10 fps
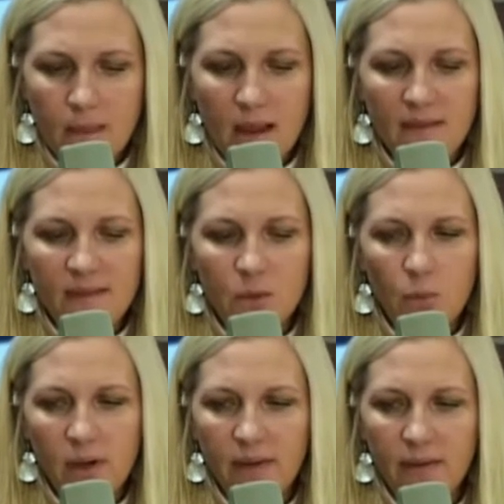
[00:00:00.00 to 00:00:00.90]
I think
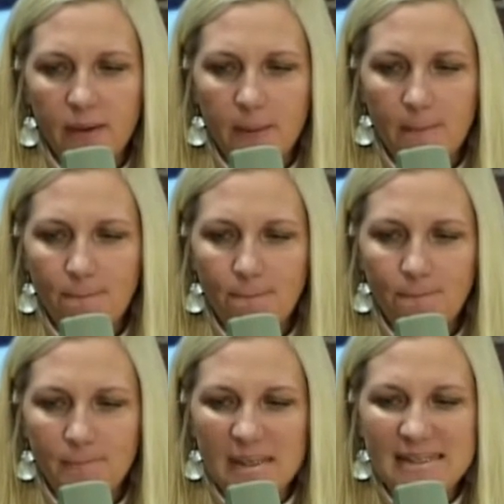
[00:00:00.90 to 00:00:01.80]
one of the
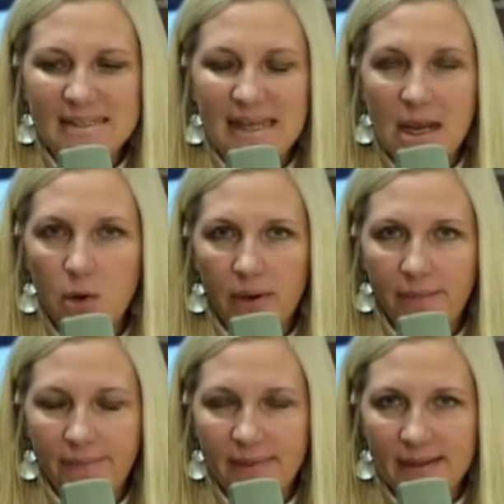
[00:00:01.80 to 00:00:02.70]

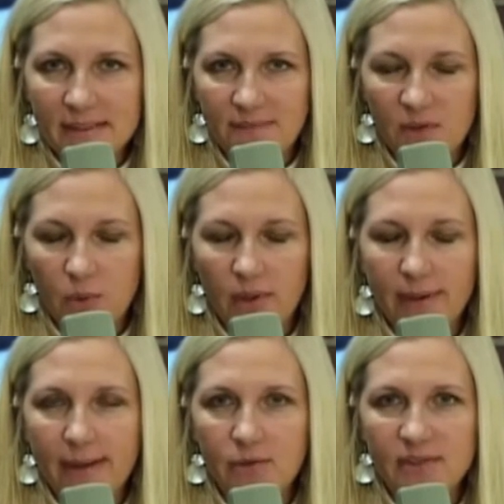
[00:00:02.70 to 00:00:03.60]
scarier things, if you will,
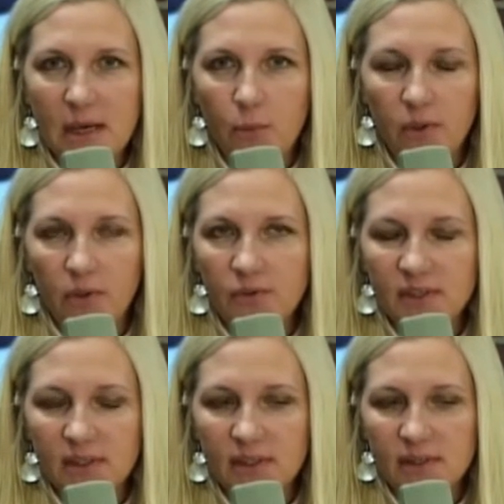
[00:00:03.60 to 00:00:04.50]
and I use that word
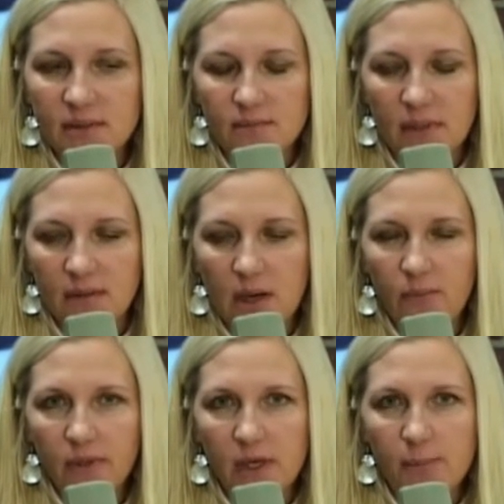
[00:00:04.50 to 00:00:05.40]
loosely, it's not
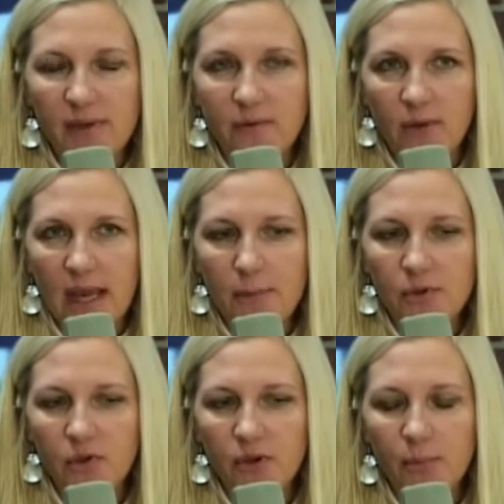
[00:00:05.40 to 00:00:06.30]
really on my
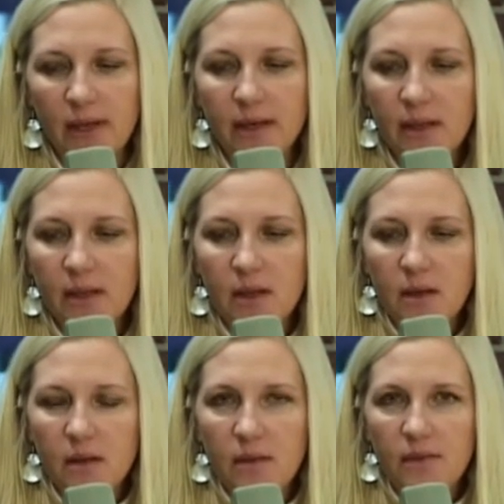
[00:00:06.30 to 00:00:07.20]
vocabulary, but
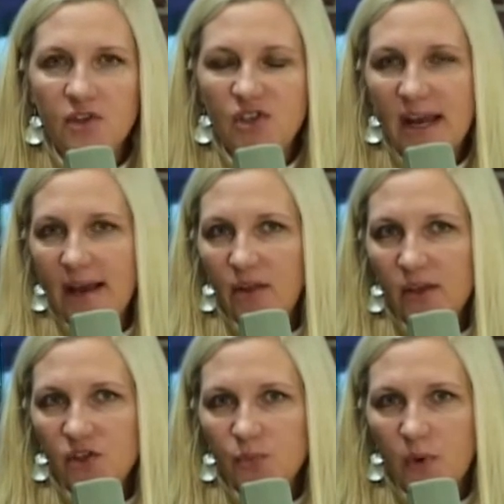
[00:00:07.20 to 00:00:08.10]
The
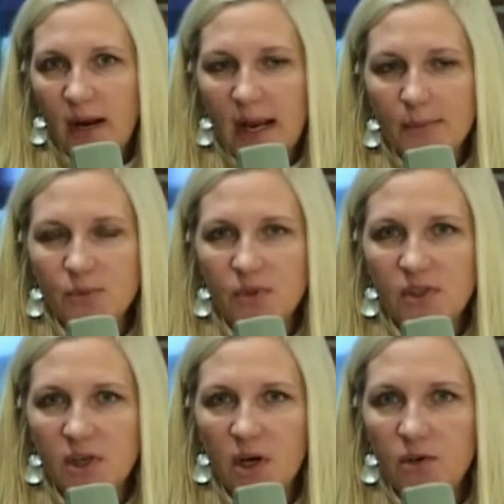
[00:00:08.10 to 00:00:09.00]
challenge, perhaps, when you
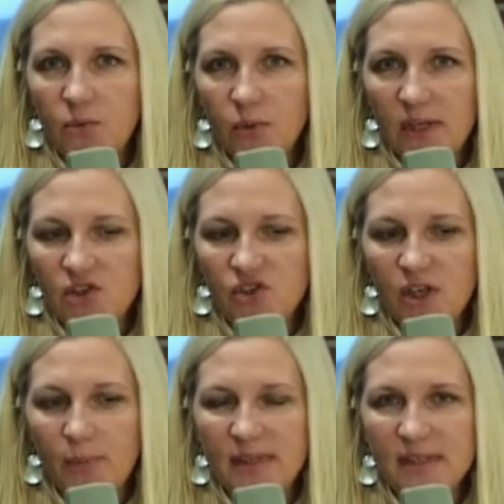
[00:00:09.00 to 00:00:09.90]
start a new
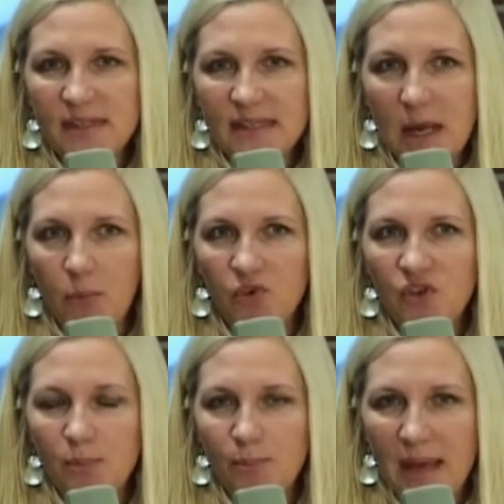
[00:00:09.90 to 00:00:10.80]
relationship is
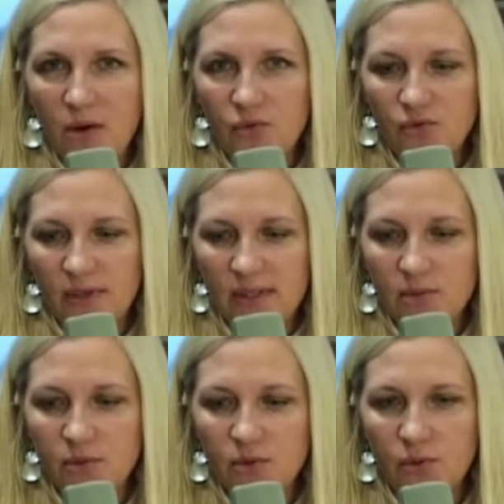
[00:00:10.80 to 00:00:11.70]
establishing boundaries.
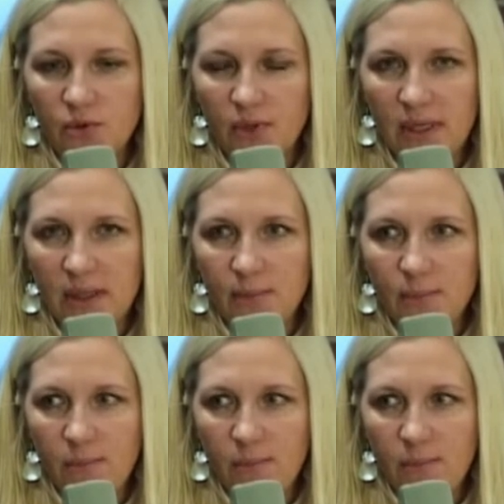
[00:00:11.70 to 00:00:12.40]
Would you agree?